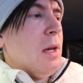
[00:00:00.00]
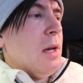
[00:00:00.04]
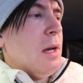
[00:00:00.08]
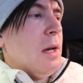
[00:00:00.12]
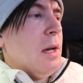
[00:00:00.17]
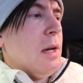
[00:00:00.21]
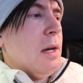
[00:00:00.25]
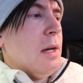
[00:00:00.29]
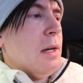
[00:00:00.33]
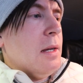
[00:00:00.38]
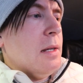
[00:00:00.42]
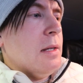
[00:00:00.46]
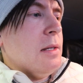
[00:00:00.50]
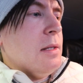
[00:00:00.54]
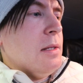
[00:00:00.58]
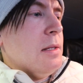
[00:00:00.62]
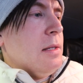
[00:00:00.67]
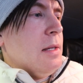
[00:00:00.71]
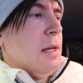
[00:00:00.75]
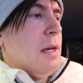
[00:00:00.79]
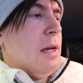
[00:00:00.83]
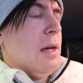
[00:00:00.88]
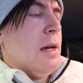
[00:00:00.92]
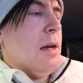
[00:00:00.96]

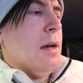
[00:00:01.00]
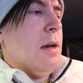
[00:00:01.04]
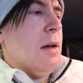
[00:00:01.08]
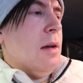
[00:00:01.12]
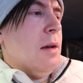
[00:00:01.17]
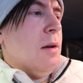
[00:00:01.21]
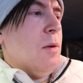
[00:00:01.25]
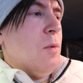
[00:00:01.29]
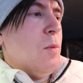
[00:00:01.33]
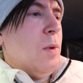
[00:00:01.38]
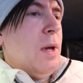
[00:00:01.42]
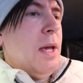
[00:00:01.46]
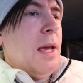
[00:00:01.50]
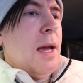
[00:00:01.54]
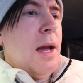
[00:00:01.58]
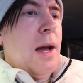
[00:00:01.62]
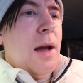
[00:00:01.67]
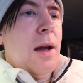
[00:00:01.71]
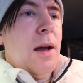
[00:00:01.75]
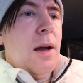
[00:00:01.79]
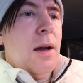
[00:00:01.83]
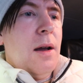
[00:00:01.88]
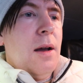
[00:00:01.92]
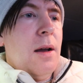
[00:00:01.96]
and we
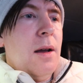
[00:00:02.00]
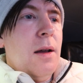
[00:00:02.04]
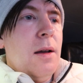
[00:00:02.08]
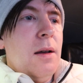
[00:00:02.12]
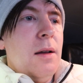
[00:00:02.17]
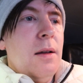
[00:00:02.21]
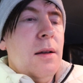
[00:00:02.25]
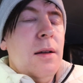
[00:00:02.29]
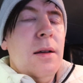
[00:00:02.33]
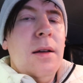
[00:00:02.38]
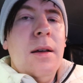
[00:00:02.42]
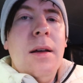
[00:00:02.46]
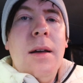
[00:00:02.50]
are